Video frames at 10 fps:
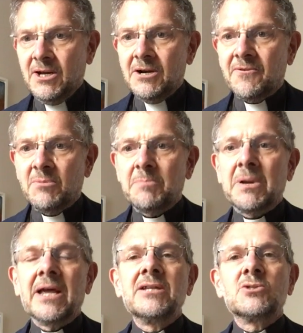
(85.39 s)
from a
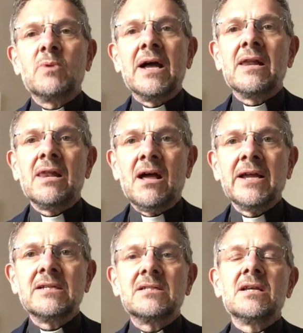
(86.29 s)
place where
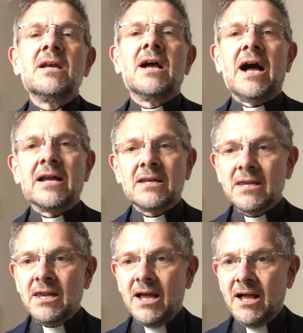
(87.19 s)
light and
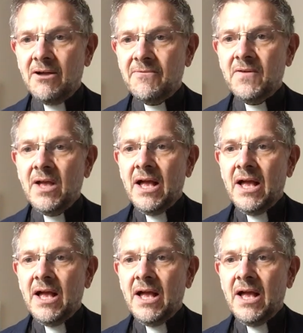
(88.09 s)
love